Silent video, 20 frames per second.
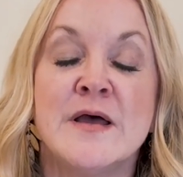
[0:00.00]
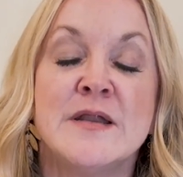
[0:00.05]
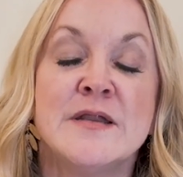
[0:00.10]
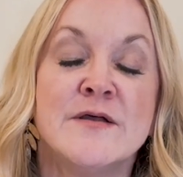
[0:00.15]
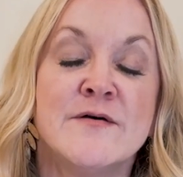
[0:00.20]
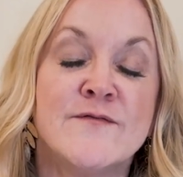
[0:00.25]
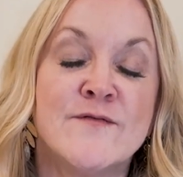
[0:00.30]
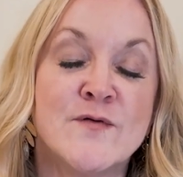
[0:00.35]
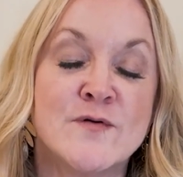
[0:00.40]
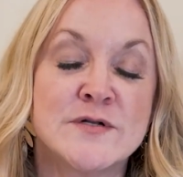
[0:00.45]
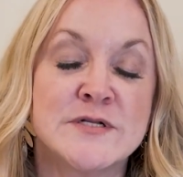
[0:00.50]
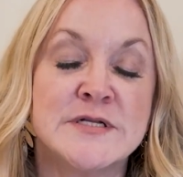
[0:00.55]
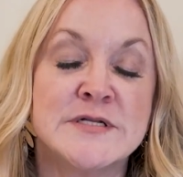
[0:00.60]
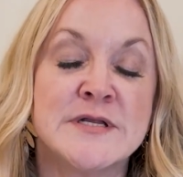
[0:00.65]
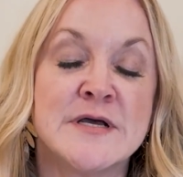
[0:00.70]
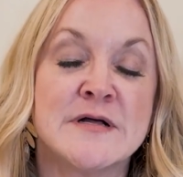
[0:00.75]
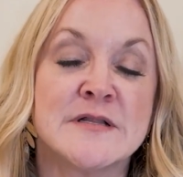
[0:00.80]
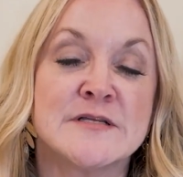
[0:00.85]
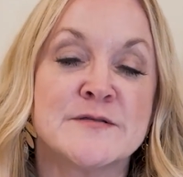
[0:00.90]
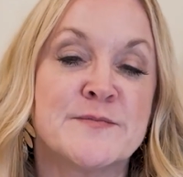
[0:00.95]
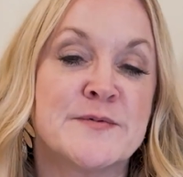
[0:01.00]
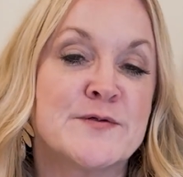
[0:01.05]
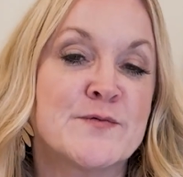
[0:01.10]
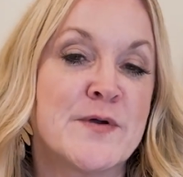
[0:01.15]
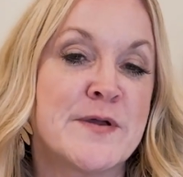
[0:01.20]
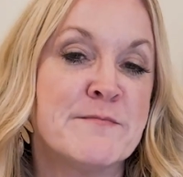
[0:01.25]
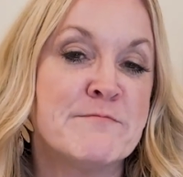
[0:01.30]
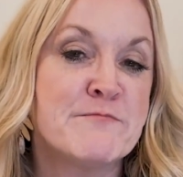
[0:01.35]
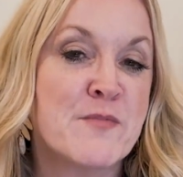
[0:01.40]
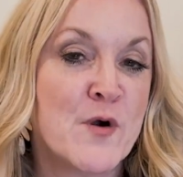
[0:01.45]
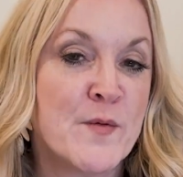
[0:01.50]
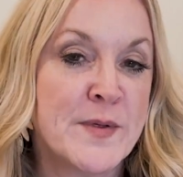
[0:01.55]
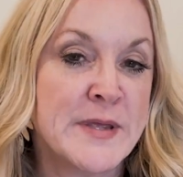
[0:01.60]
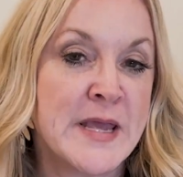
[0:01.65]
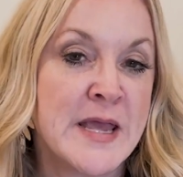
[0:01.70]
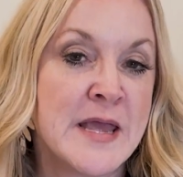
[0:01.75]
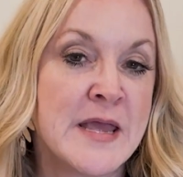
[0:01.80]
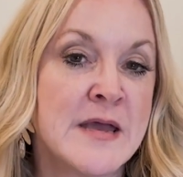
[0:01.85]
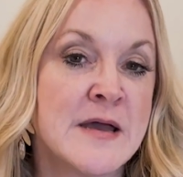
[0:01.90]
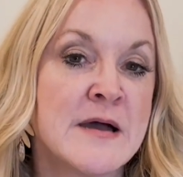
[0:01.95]
Now Fultondale is between
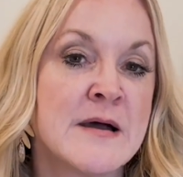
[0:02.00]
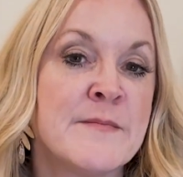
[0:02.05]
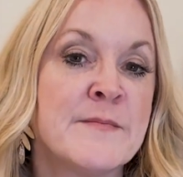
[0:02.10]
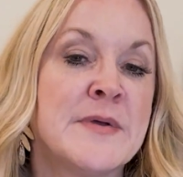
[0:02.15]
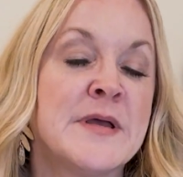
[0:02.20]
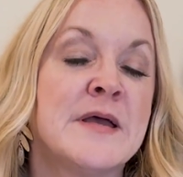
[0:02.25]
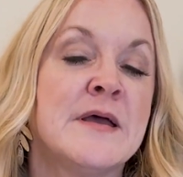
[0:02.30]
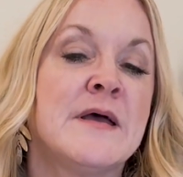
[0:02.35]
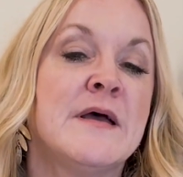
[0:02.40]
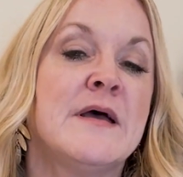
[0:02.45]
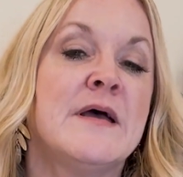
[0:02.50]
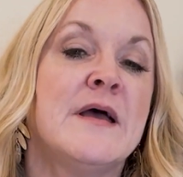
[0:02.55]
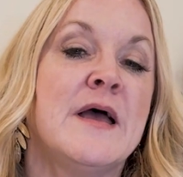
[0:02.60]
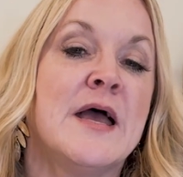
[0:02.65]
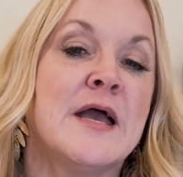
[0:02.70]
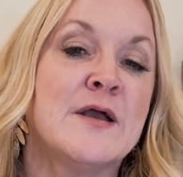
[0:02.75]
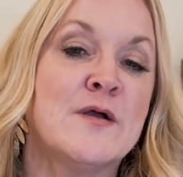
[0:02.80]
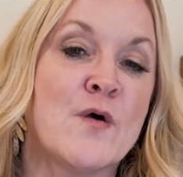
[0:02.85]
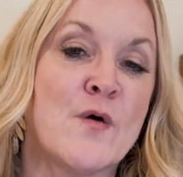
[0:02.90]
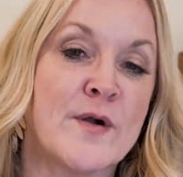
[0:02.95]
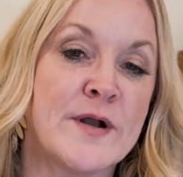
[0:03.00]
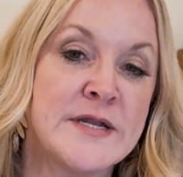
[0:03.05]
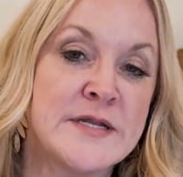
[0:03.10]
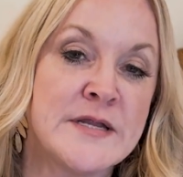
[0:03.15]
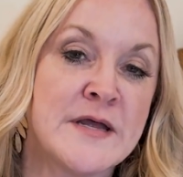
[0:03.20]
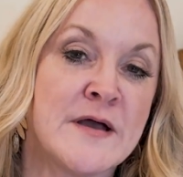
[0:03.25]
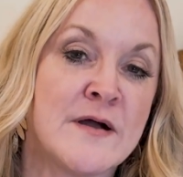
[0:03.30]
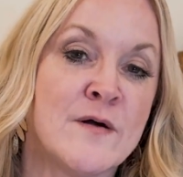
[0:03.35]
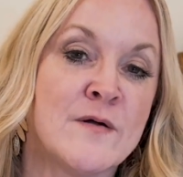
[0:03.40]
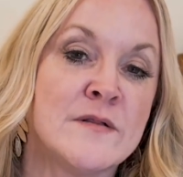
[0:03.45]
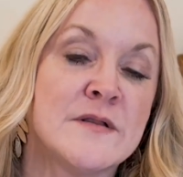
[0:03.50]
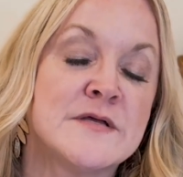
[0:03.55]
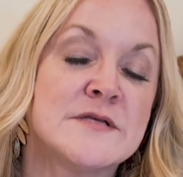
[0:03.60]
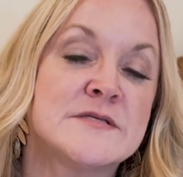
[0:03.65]
Birmingham and Gardendale,